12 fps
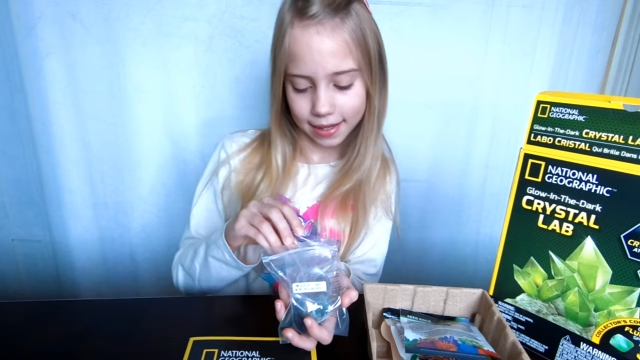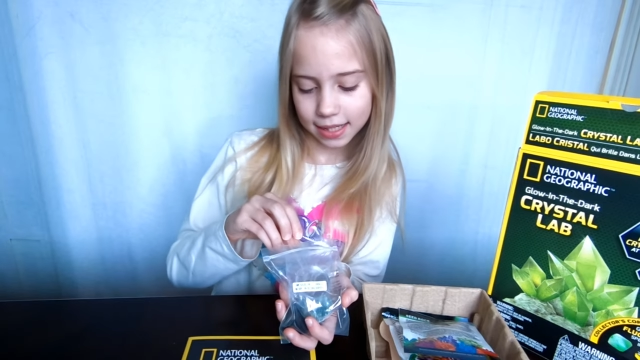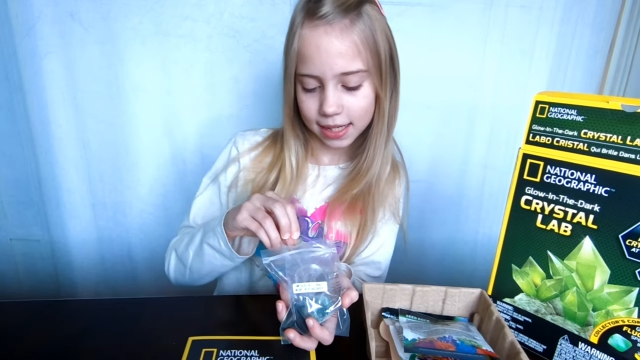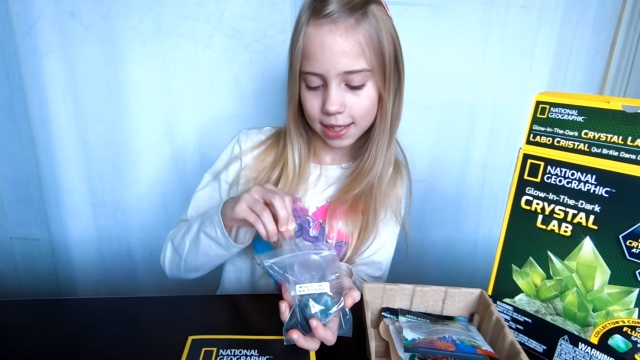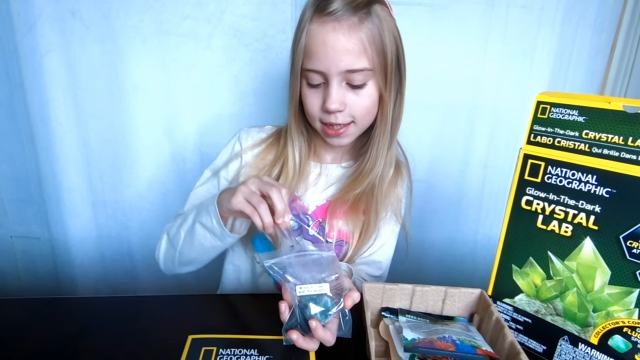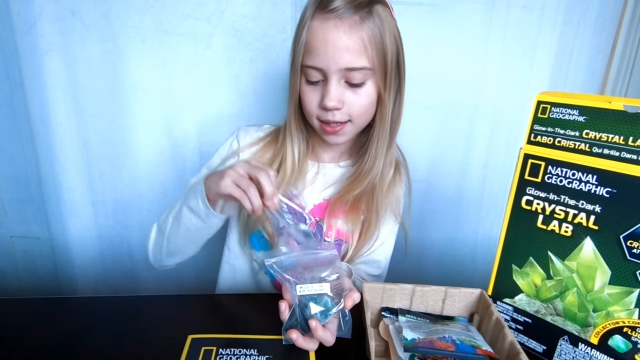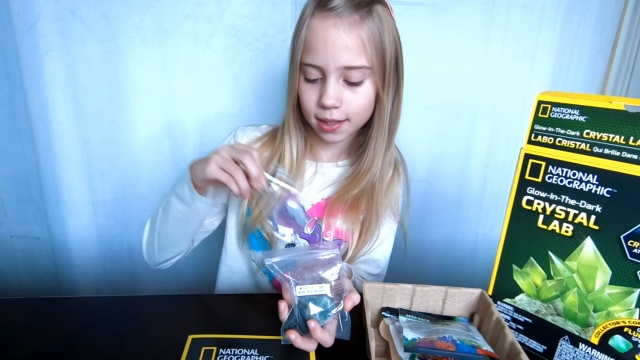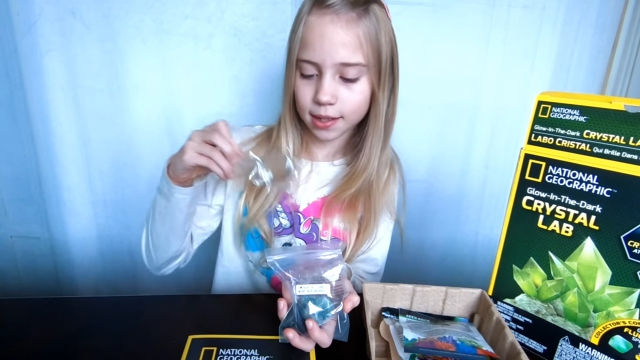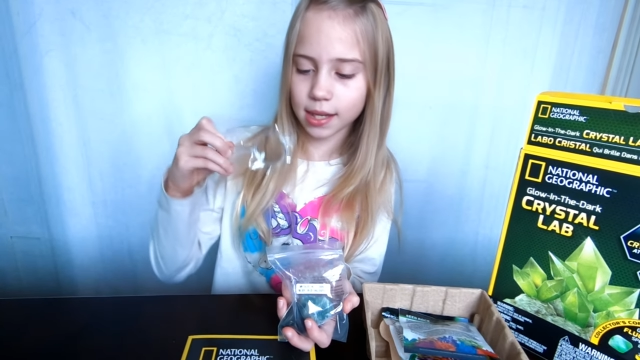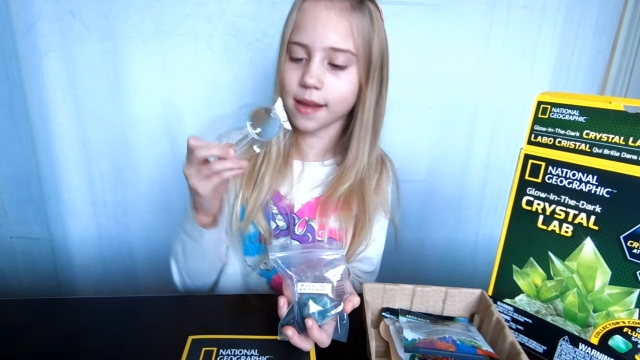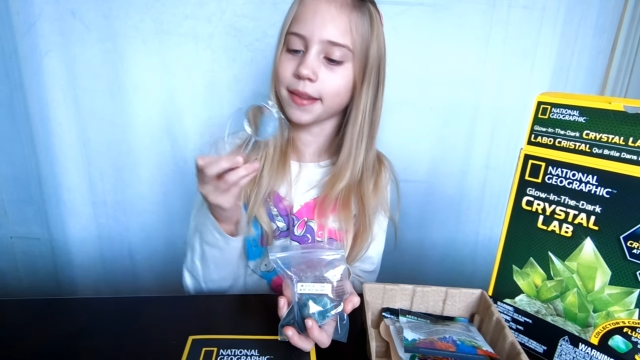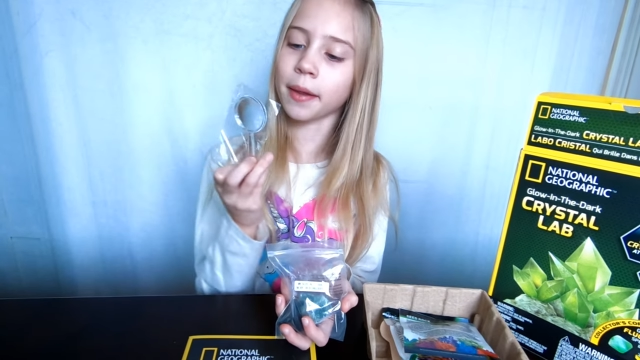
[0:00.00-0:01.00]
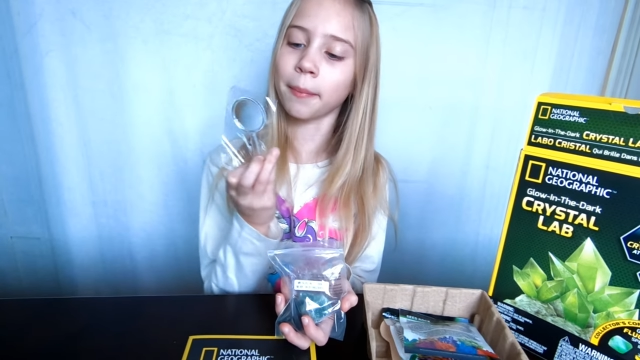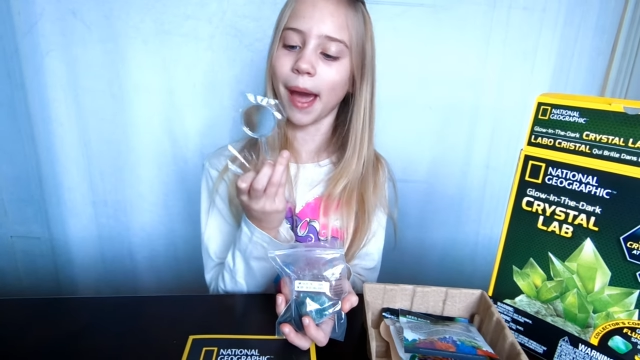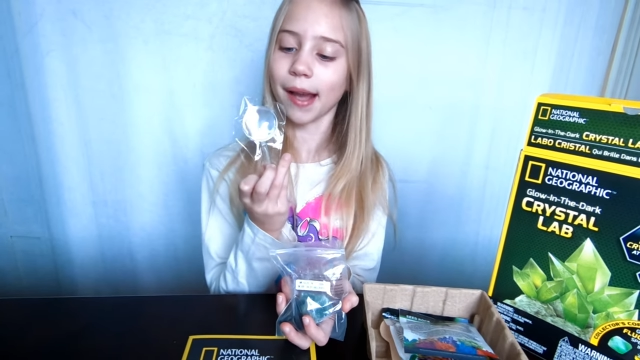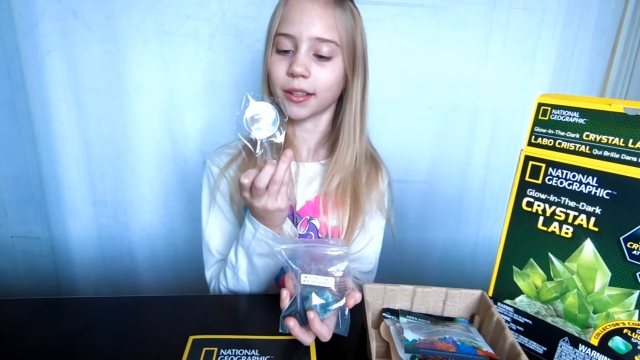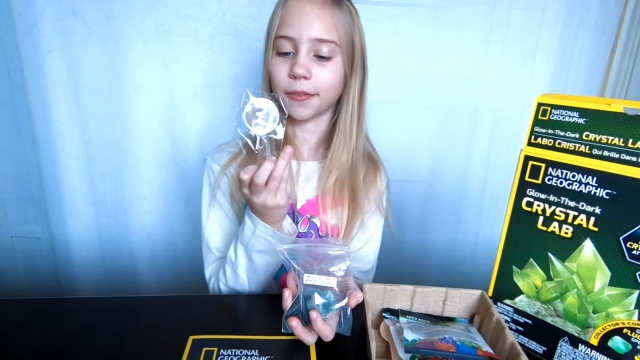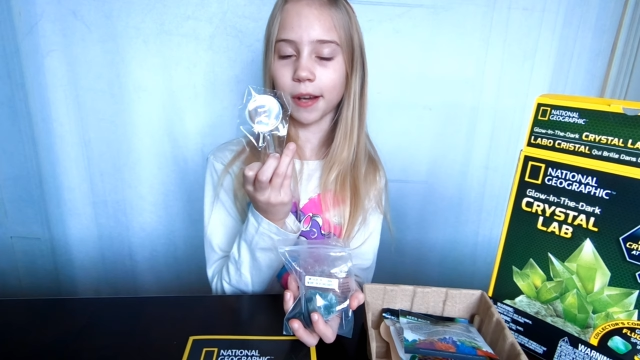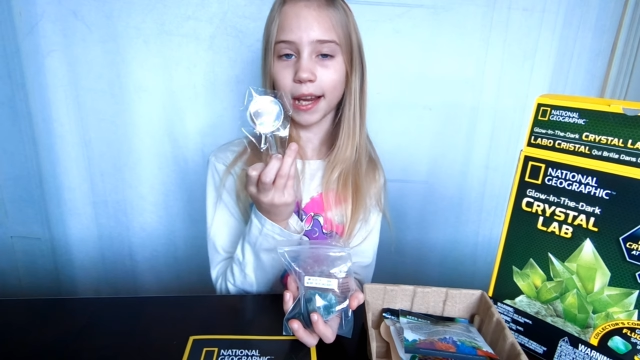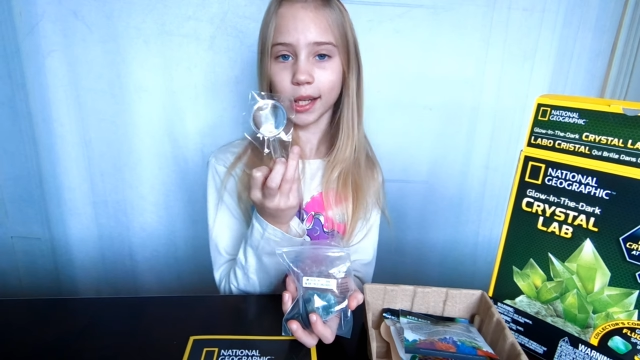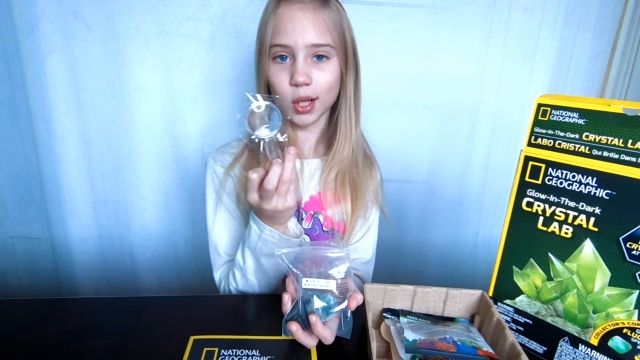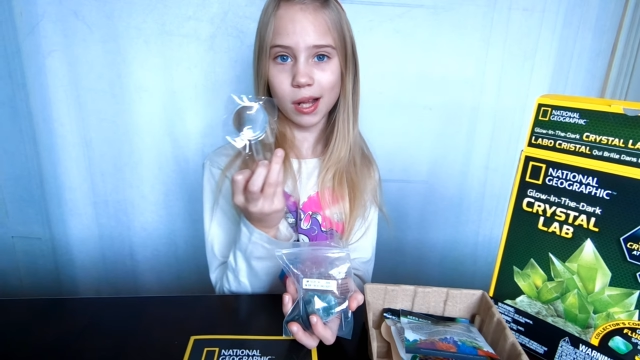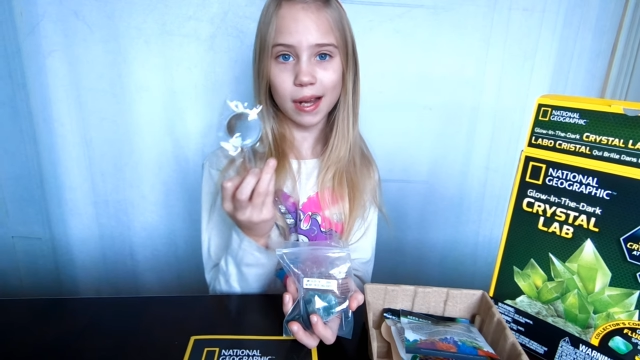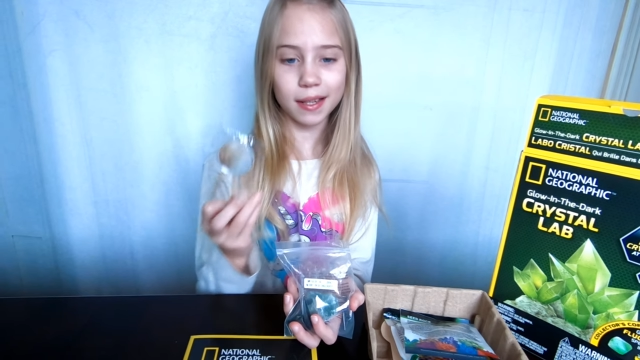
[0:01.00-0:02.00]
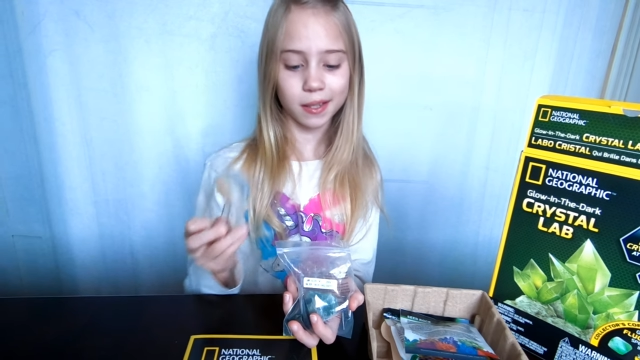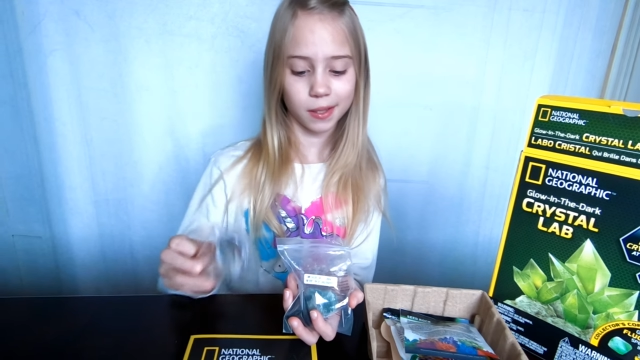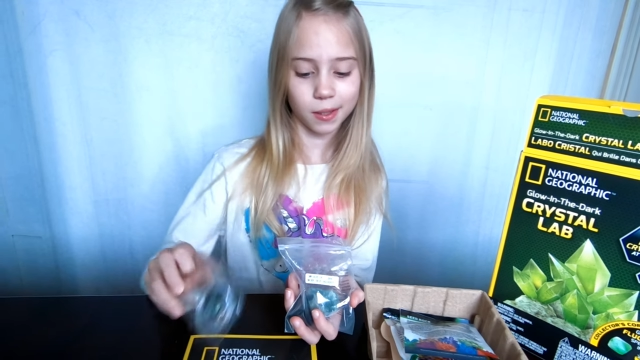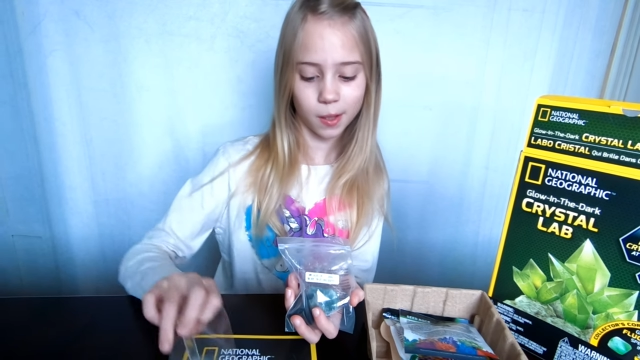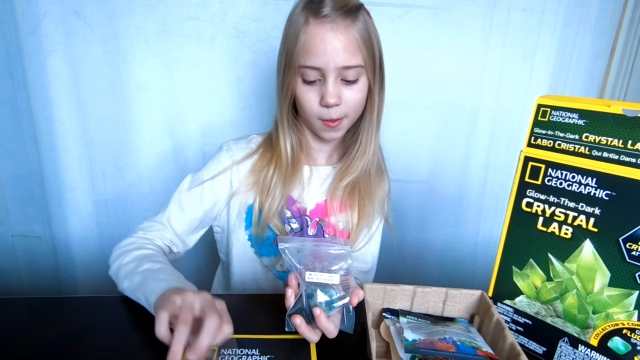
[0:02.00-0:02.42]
here is a magnifying glass,